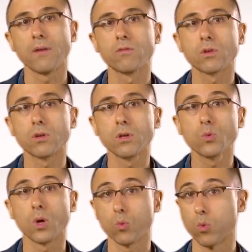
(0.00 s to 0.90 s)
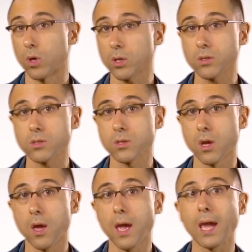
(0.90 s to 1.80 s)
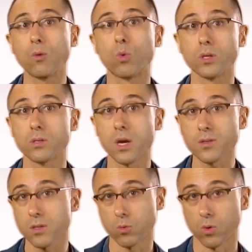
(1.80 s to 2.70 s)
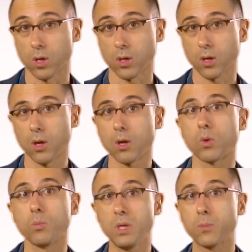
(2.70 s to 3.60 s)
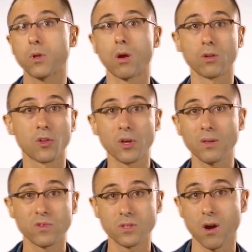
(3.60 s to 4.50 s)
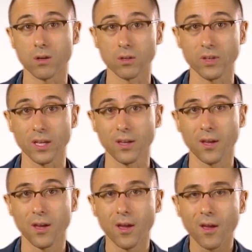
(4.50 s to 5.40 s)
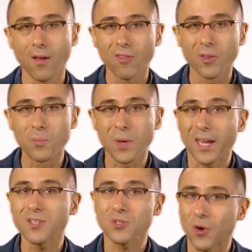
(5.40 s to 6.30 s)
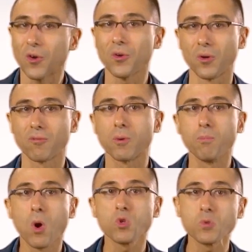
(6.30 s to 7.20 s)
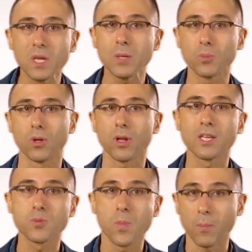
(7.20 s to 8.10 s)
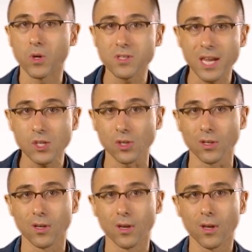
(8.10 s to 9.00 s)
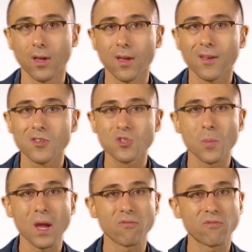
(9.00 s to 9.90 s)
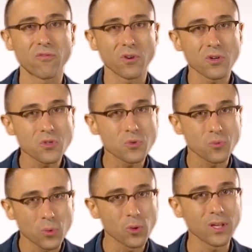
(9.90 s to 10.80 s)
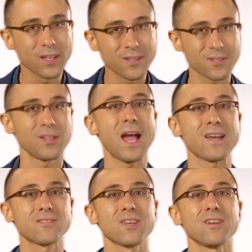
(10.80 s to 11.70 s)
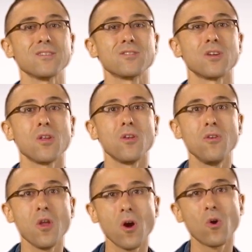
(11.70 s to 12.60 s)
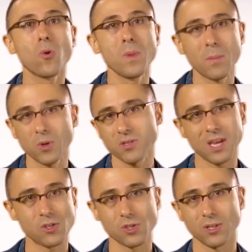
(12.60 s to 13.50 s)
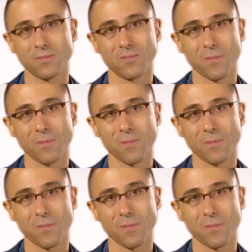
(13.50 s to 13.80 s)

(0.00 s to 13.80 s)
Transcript: I've learned what works and what doesn't work when people are learning photography. The biggest hurdle for most people is memorization. So my first rule in this class is no memorization.